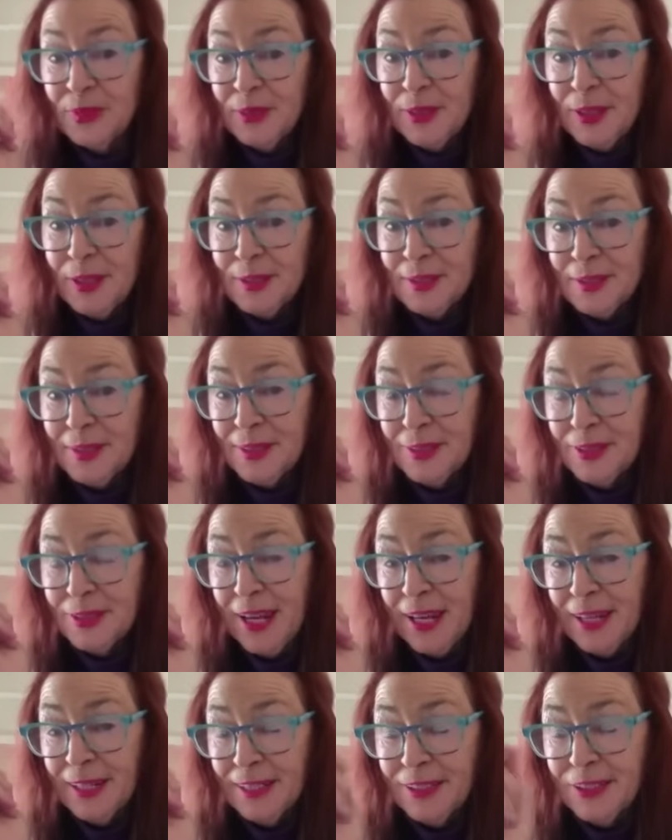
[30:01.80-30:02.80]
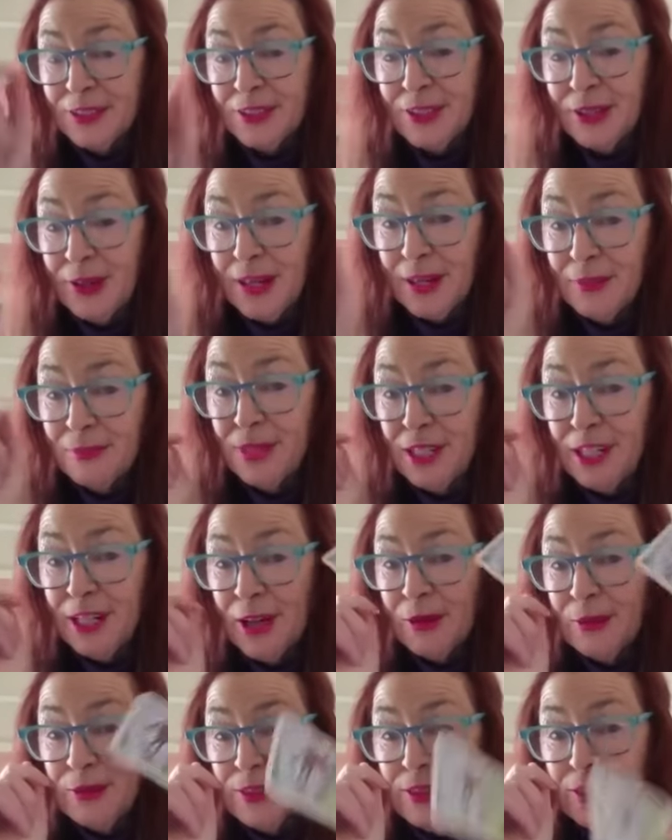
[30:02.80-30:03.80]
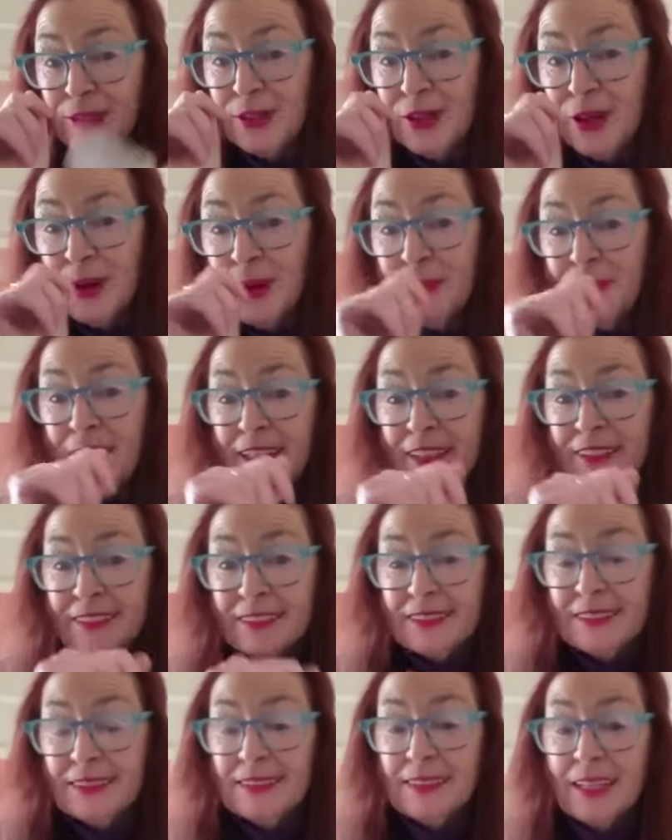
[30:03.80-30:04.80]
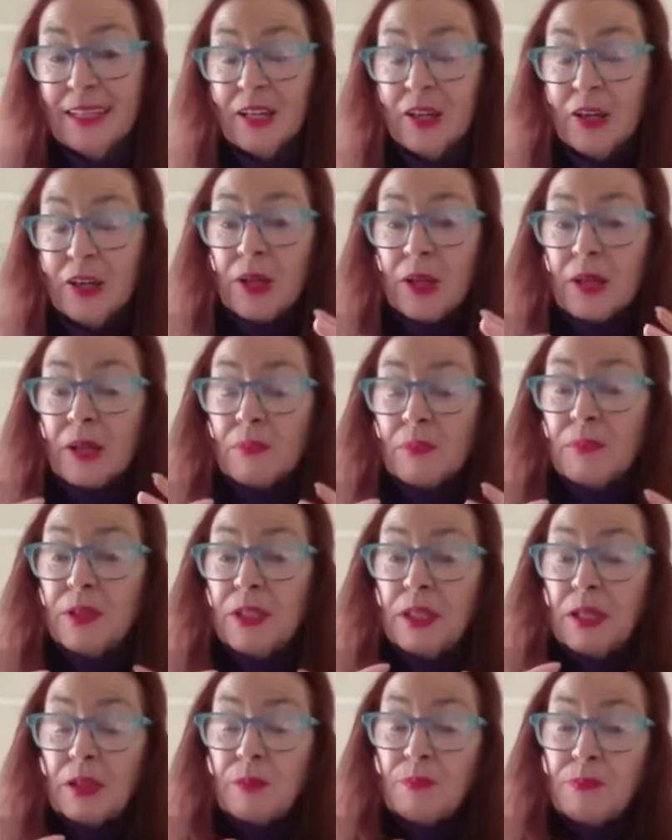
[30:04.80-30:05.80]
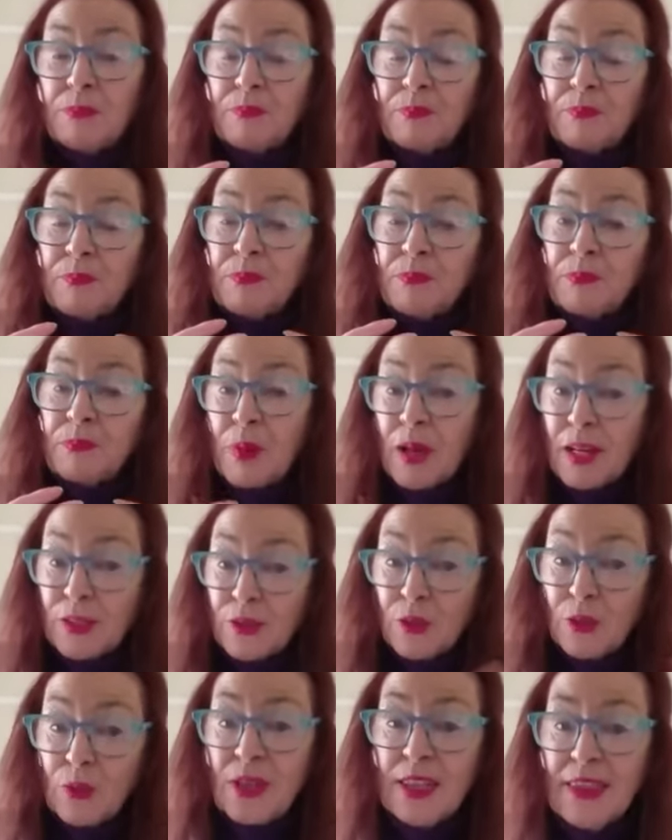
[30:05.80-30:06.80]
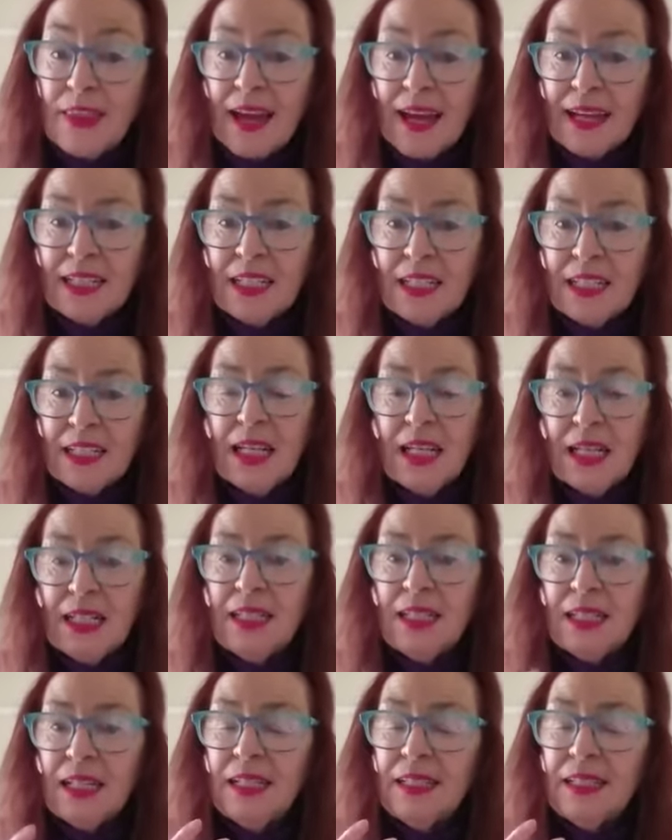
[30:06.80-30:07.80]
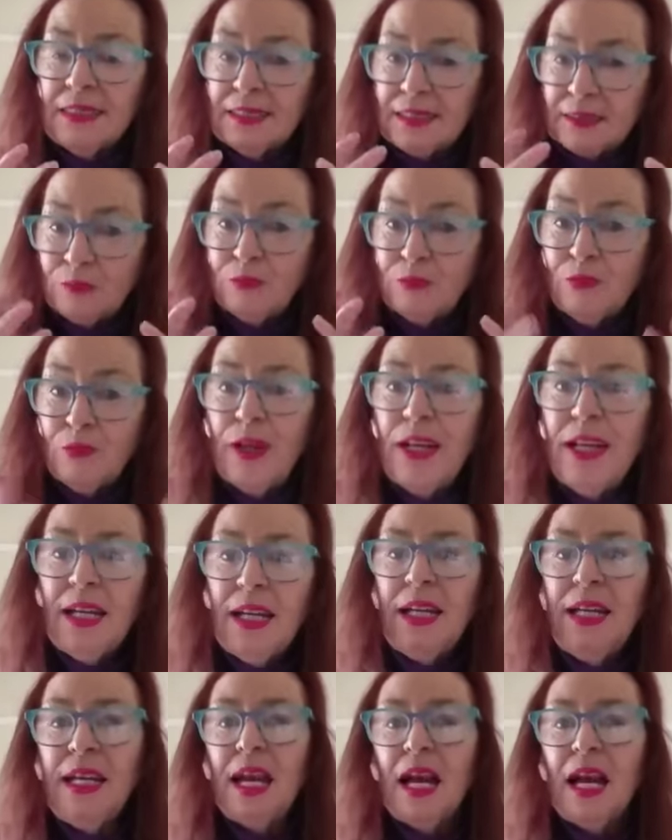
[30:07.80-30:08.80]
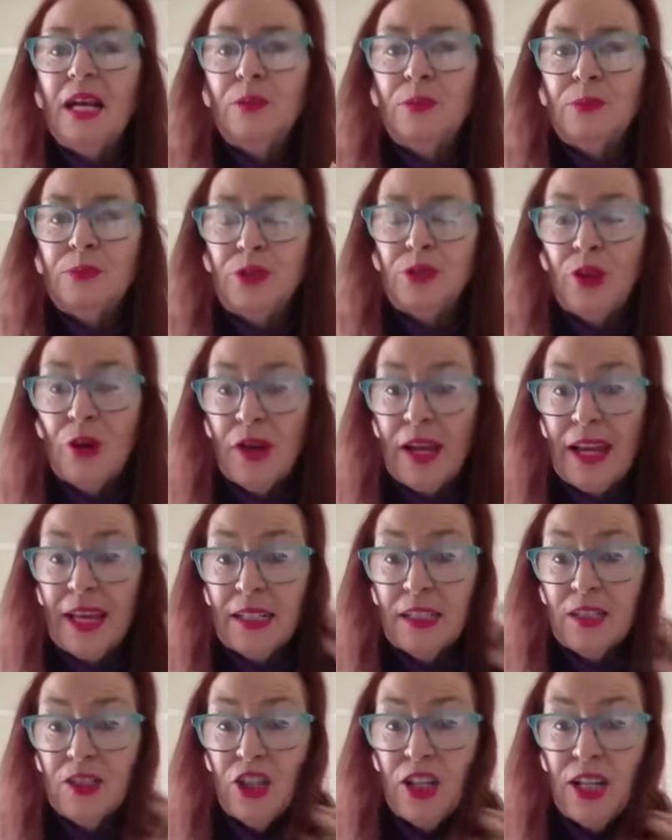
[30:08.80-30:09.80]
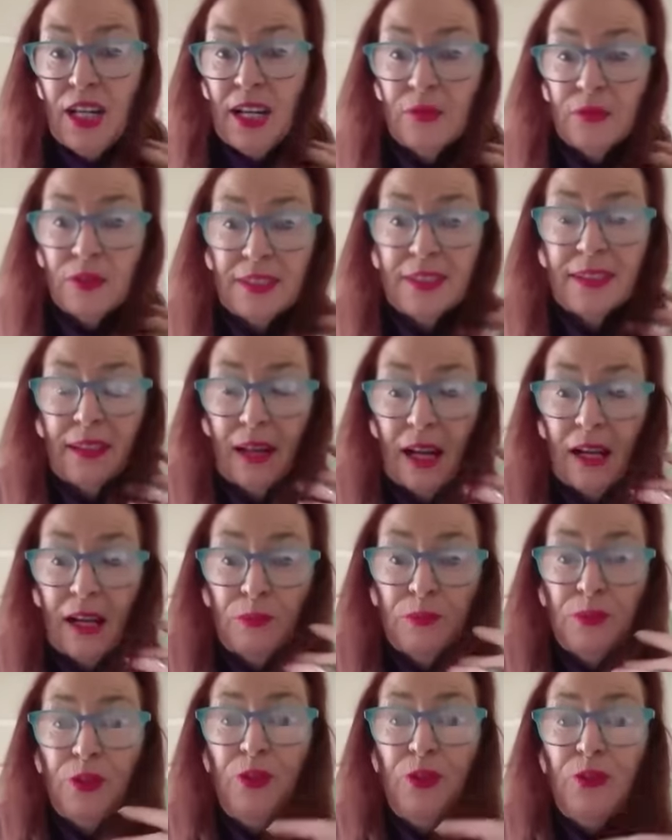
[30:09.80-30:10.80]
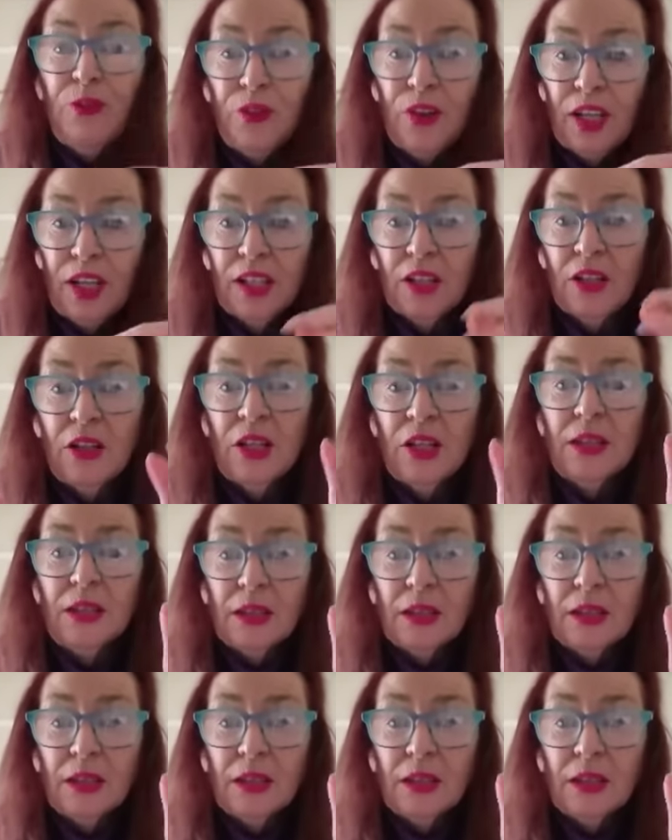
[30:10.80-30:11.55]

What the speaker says: There's the challenge. So let me know in the comments. But by doing that, it really helps your energy levels and helps you feel